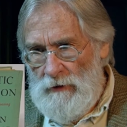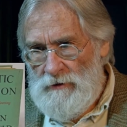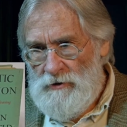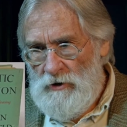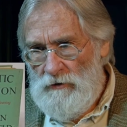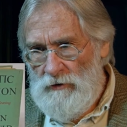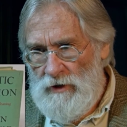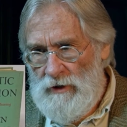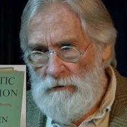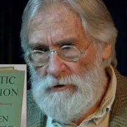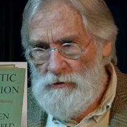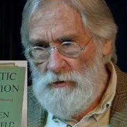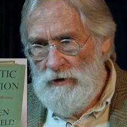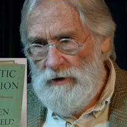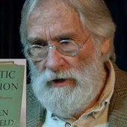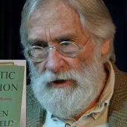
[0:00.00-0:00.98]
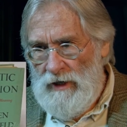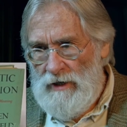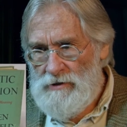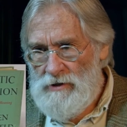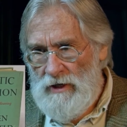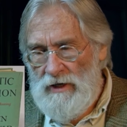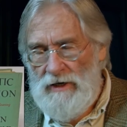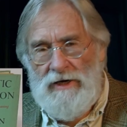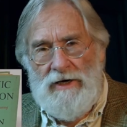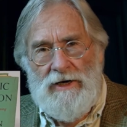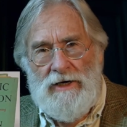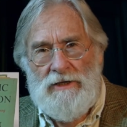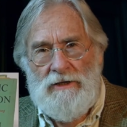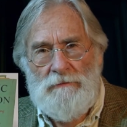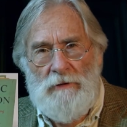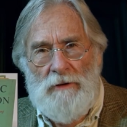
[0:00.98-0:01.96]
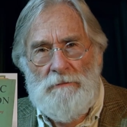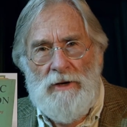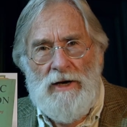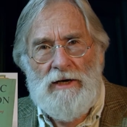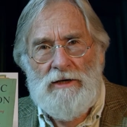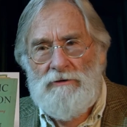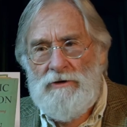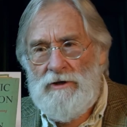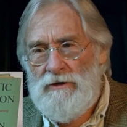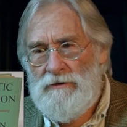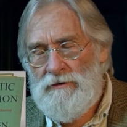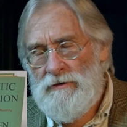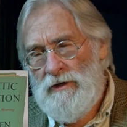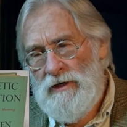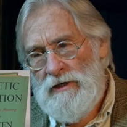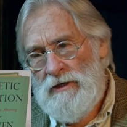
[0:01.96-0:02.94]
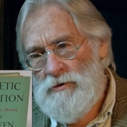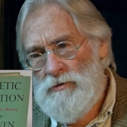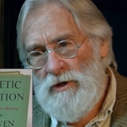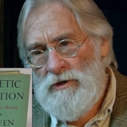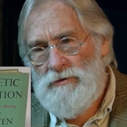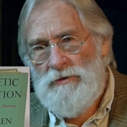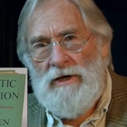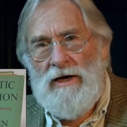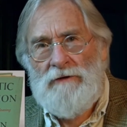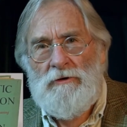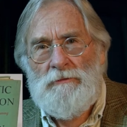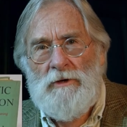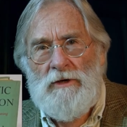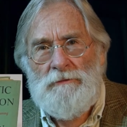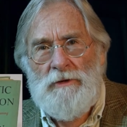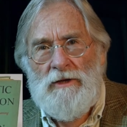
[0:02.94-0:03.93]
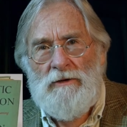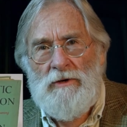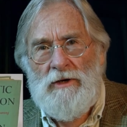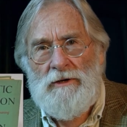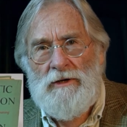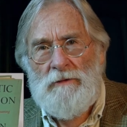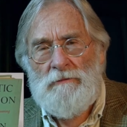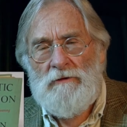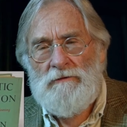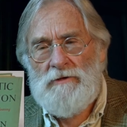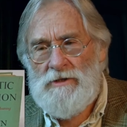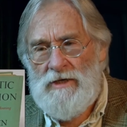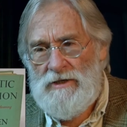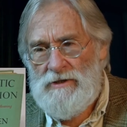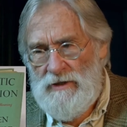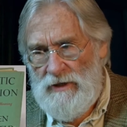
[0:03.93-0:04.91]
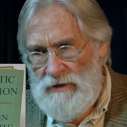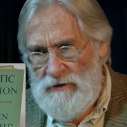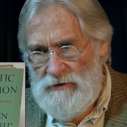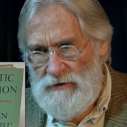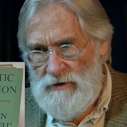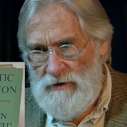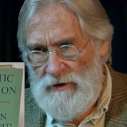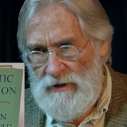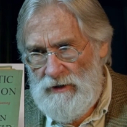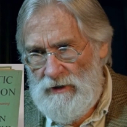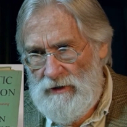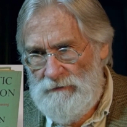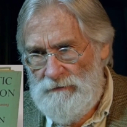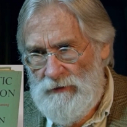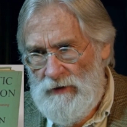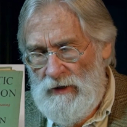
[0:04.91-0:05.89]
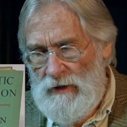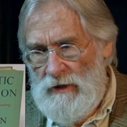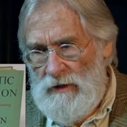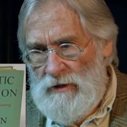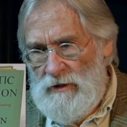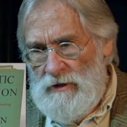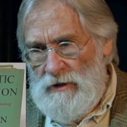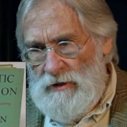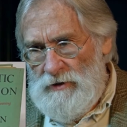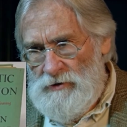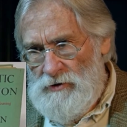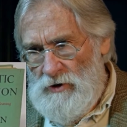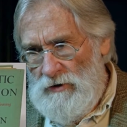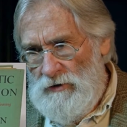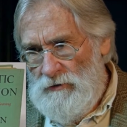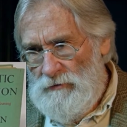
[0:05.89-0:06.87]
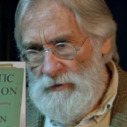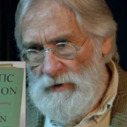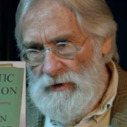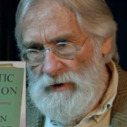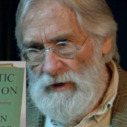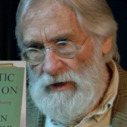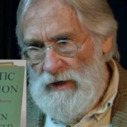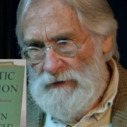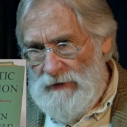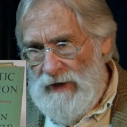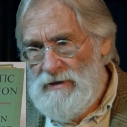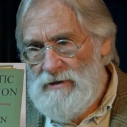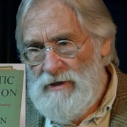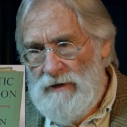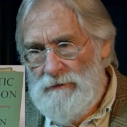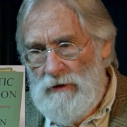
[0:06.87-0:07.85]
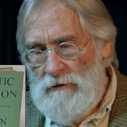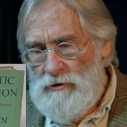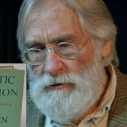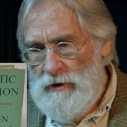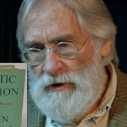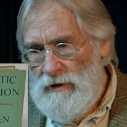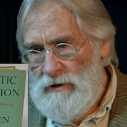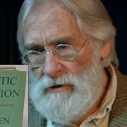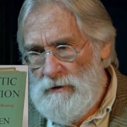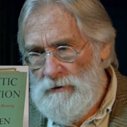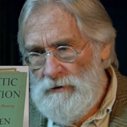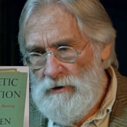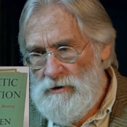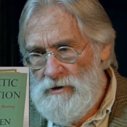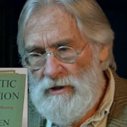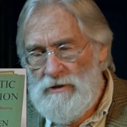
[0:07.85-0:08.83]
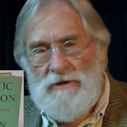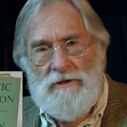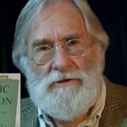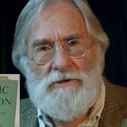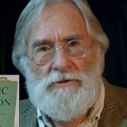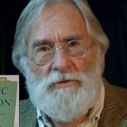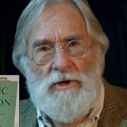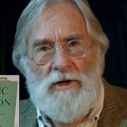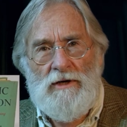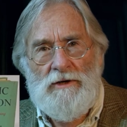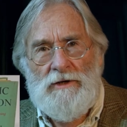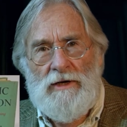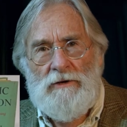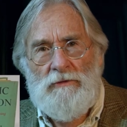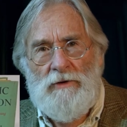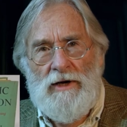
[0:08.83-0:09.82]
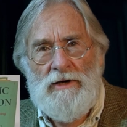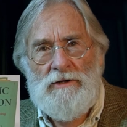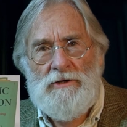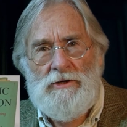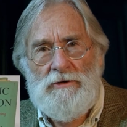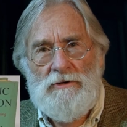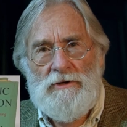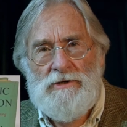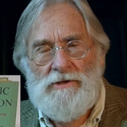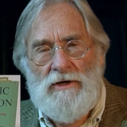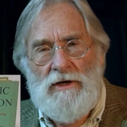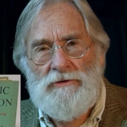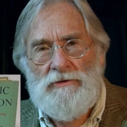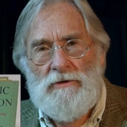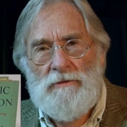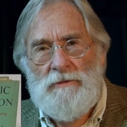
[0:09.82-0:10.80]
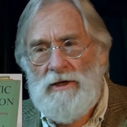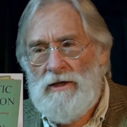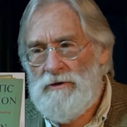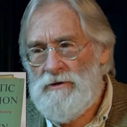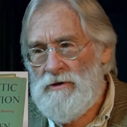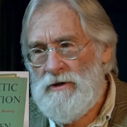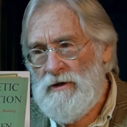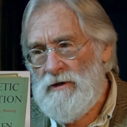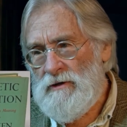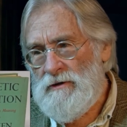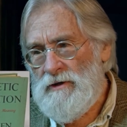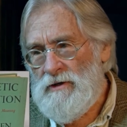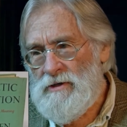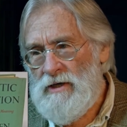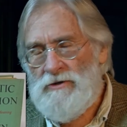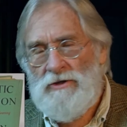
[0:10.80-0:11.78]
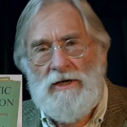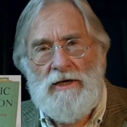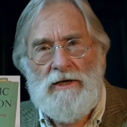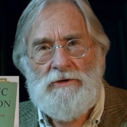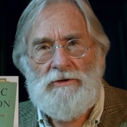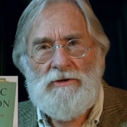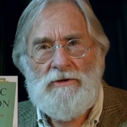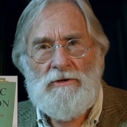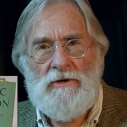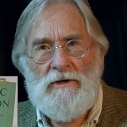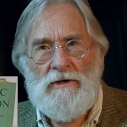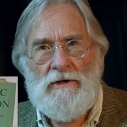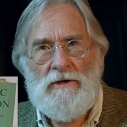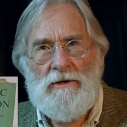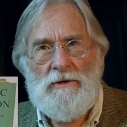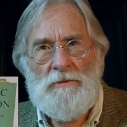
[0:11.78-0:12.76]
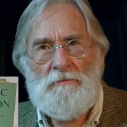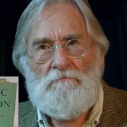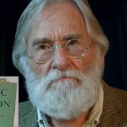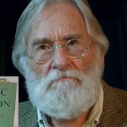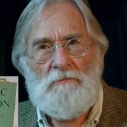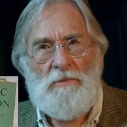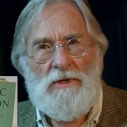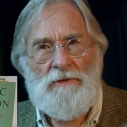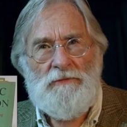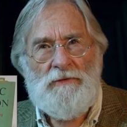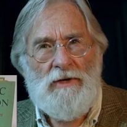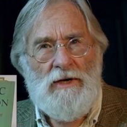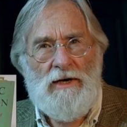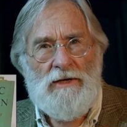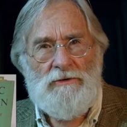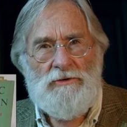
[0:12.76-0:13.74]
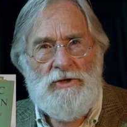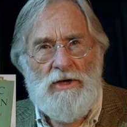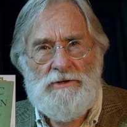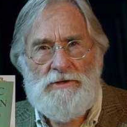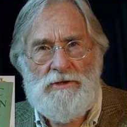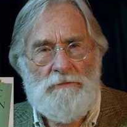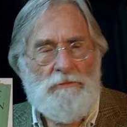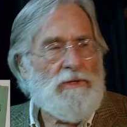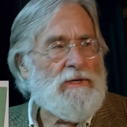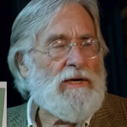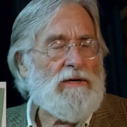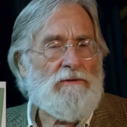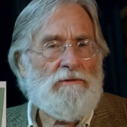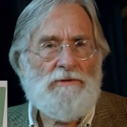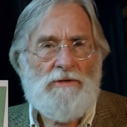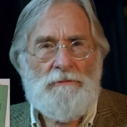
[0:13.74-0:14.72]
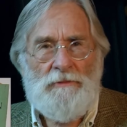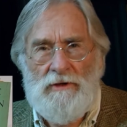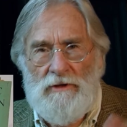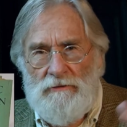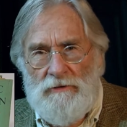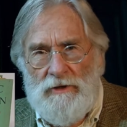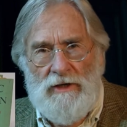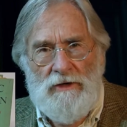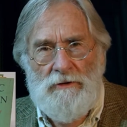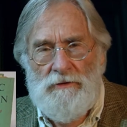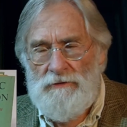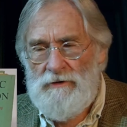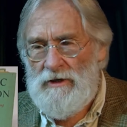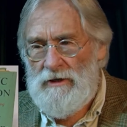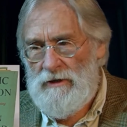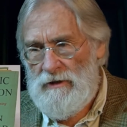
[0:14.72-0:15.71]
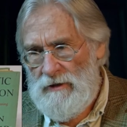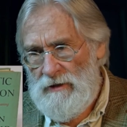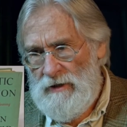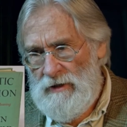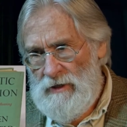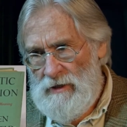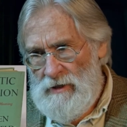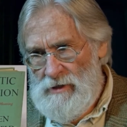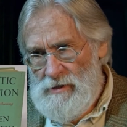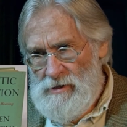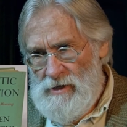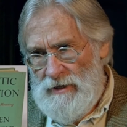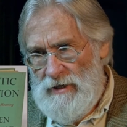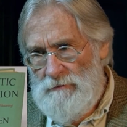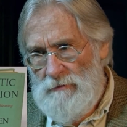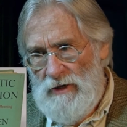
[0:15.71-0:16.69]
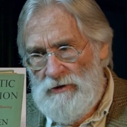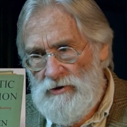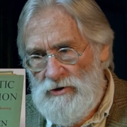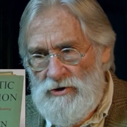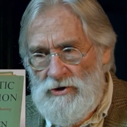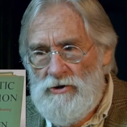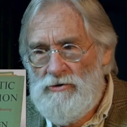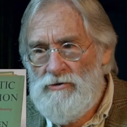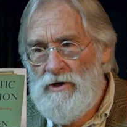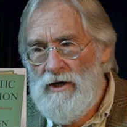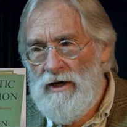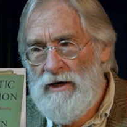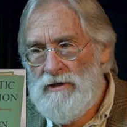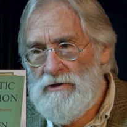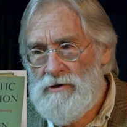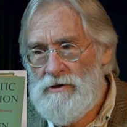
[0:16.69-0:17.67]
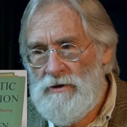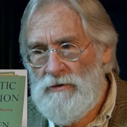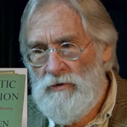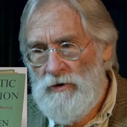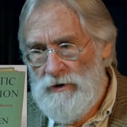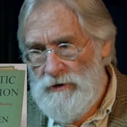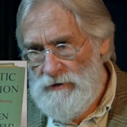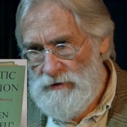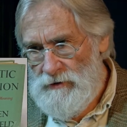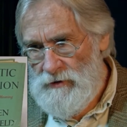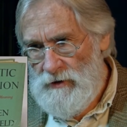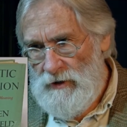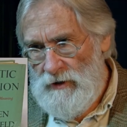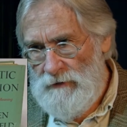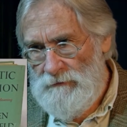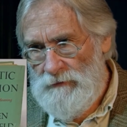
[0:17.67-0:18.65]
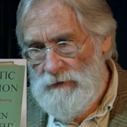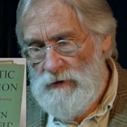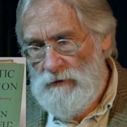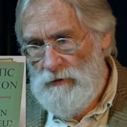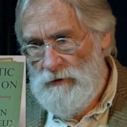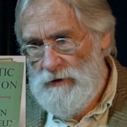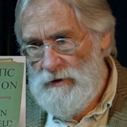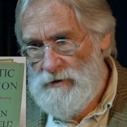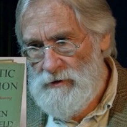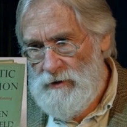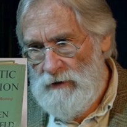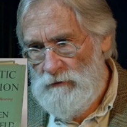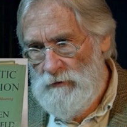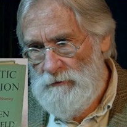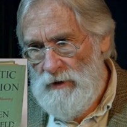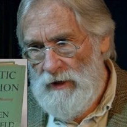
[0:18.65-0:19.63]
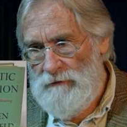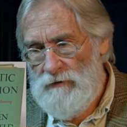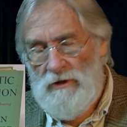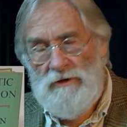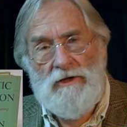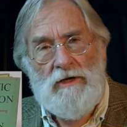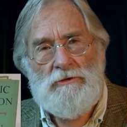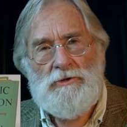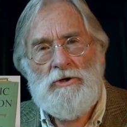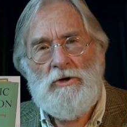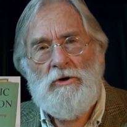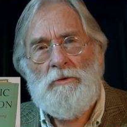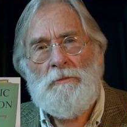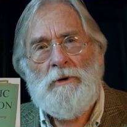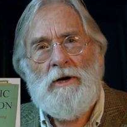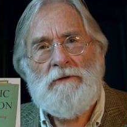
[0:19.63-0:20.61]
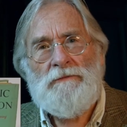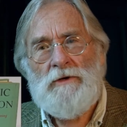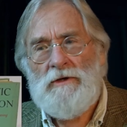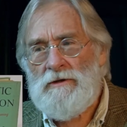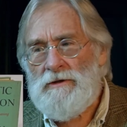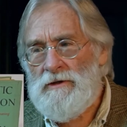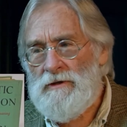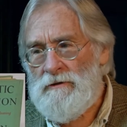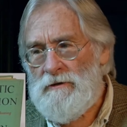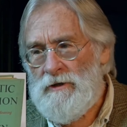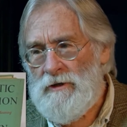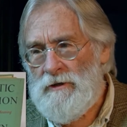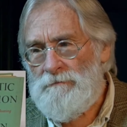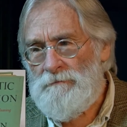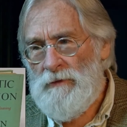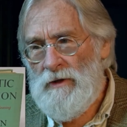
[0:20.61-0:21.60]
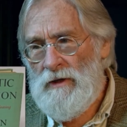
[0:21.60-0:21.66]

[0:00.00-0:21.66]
so he was one of the guys that I had in my background, as well as having read, by the way, a number of his essays. Um, so at that time, I was reading some of those essays as well, and I ran into a discussion about uh, his education, uh, if not just simply how to, something to do with how to think. And he mentioned two guys. One is um, one is Edwyn Bevan, and the other is Owen Barfield, and um, uh,